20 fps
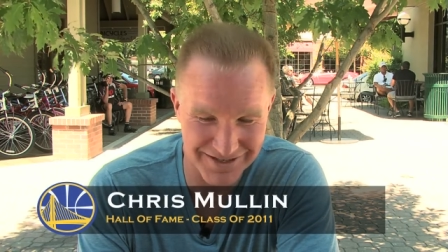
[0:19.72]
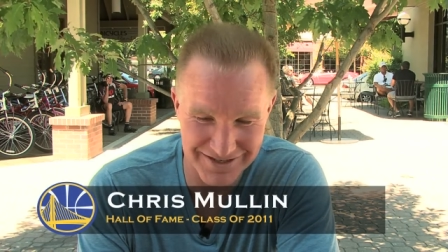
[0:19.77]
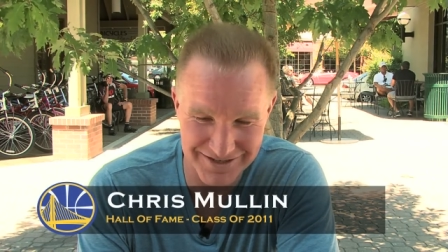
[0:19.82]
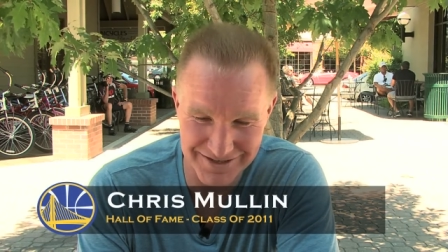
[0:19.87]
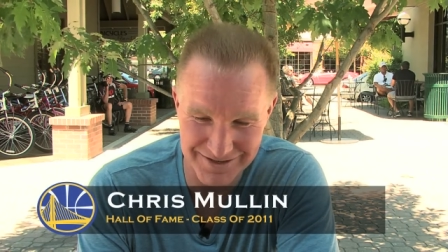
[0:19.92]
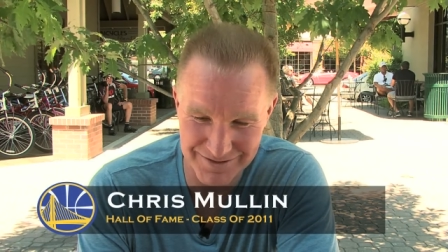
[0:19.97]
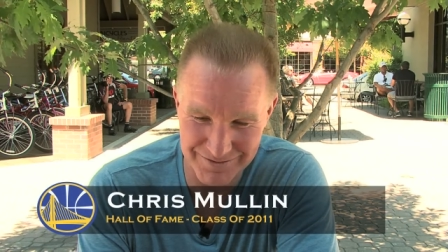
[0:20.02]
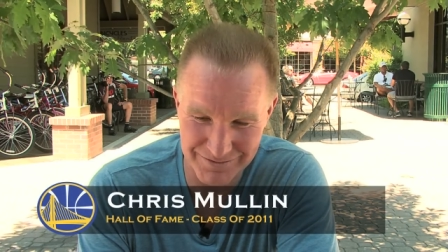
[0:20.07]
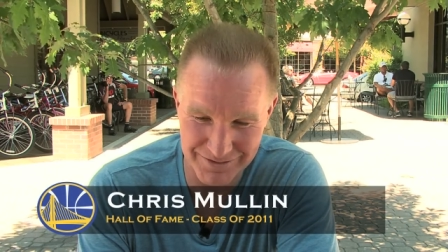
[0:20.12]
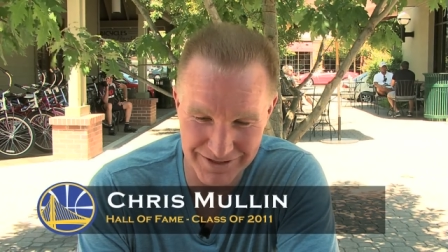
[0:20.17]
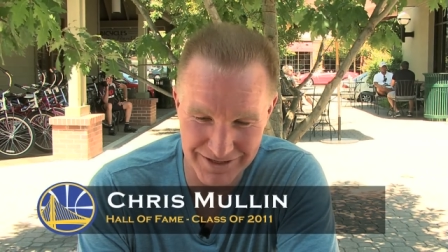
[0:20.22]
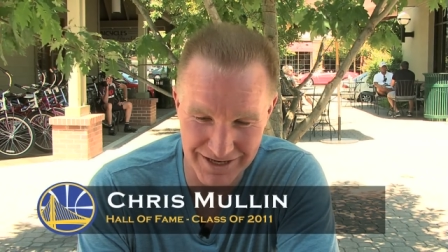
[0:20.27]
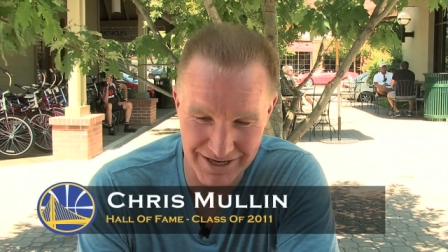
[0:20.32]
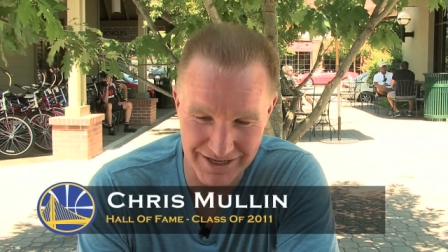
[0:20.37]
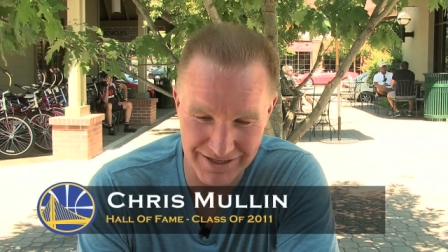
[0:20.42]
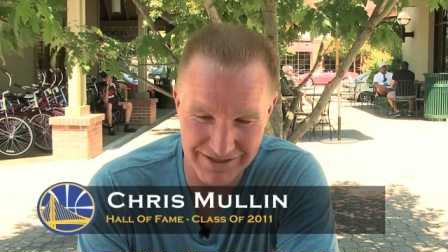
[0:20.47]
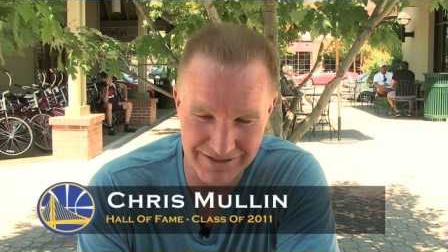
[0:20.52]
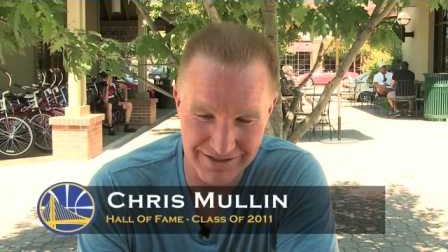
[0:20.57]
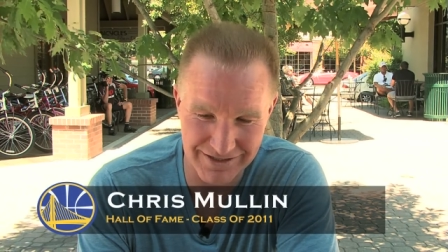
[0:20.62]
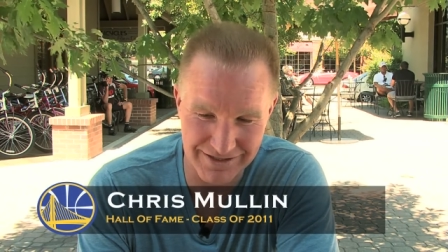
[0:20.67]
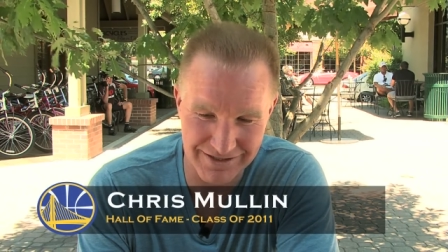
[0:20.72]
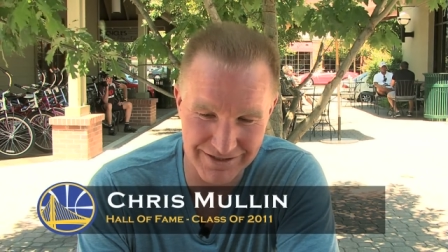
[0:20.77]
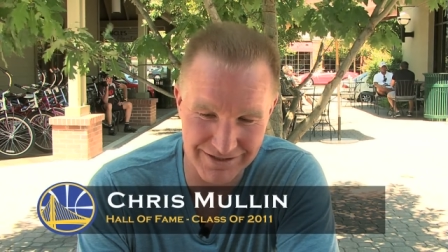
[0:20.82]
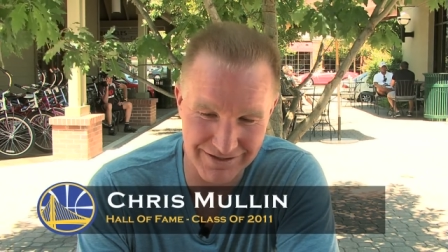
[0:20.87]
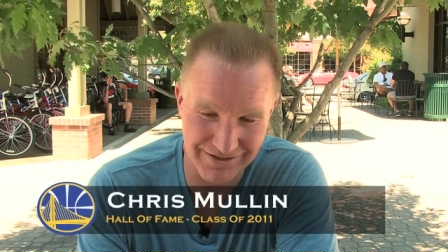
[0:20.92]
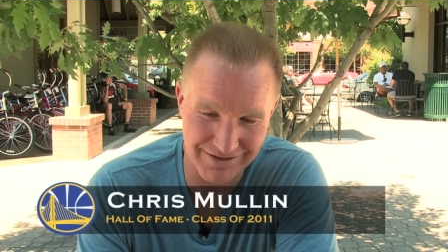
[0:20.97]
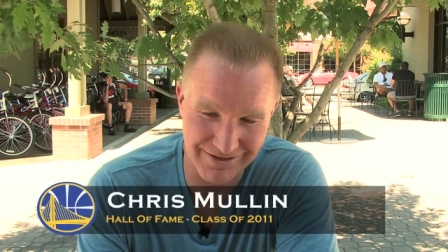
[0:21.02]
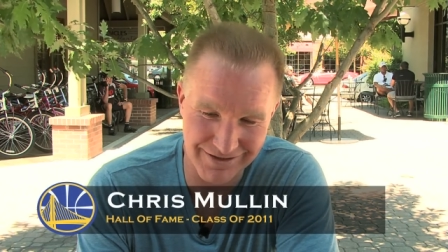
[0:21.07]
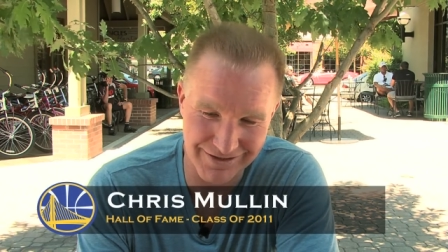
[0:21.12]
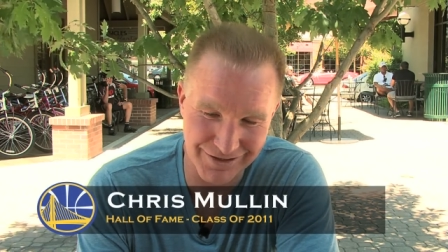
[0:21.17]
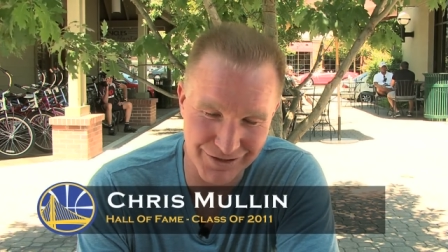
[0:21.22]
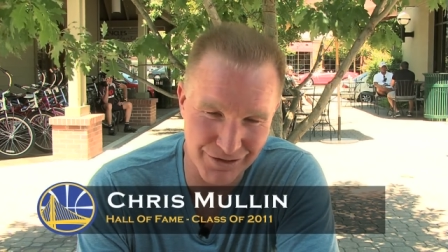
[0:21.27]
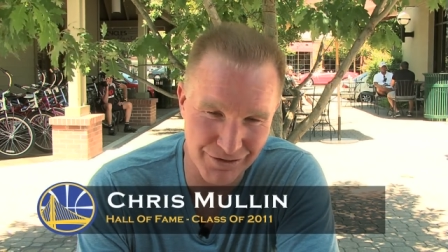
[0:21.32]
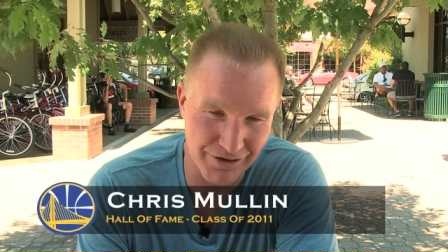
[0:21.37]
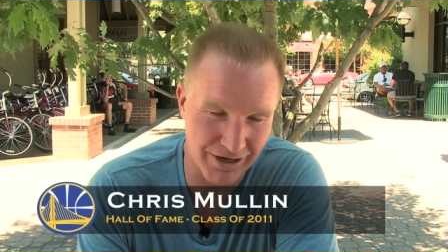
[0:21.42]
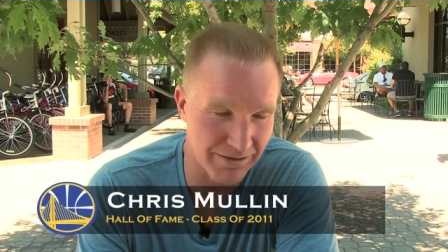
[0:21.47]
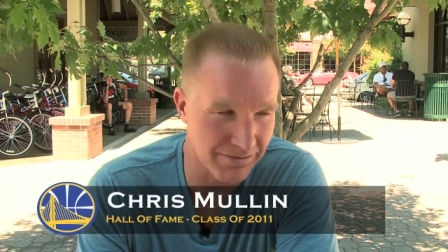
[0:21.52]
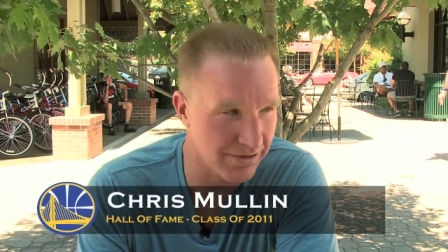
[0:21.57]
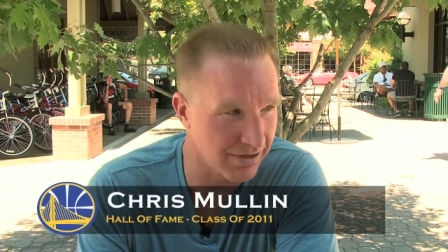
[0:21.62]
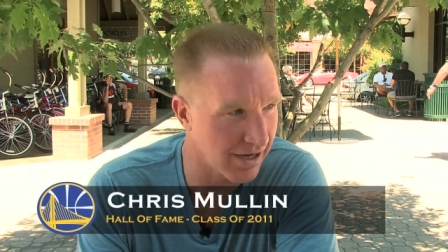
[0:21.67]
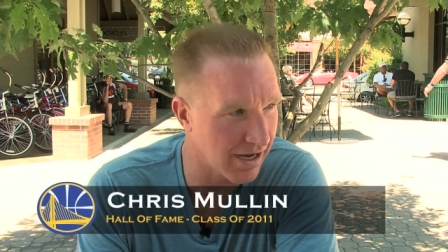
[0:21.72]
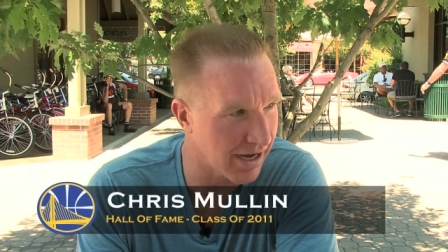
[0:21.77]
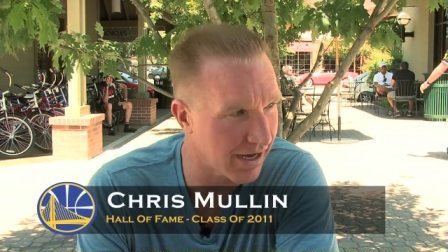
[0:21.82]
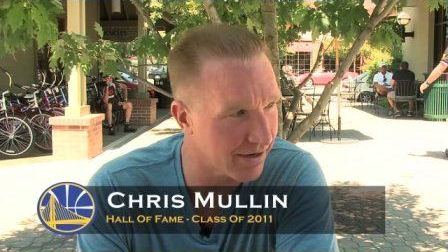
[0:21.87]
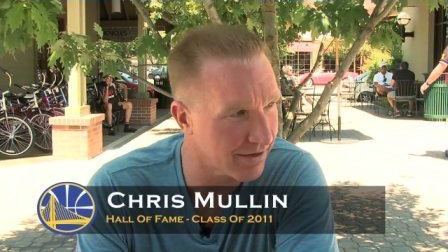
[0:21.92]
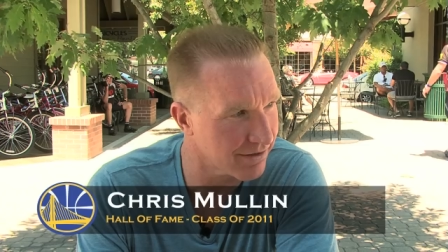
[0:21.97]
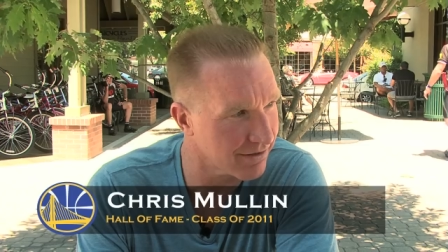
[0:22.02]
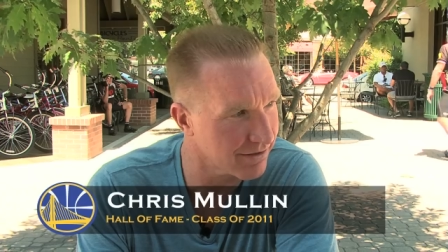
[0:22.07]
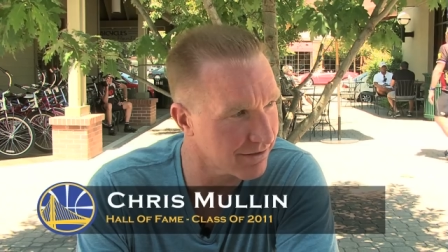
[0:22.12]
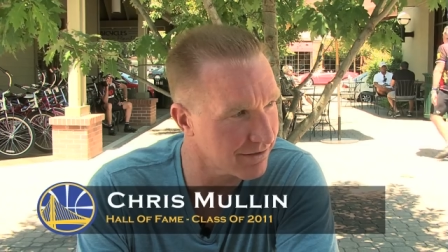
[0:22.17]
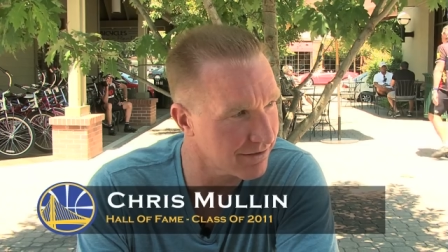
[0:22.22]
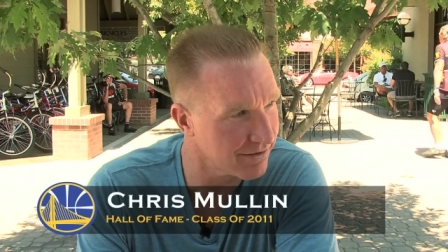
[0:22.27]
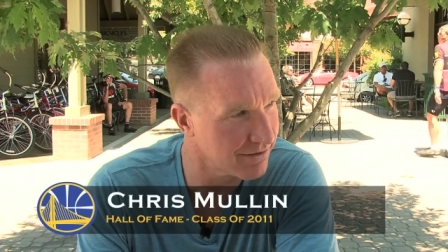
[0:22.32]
um, but yeah, it's it's an incredible honor,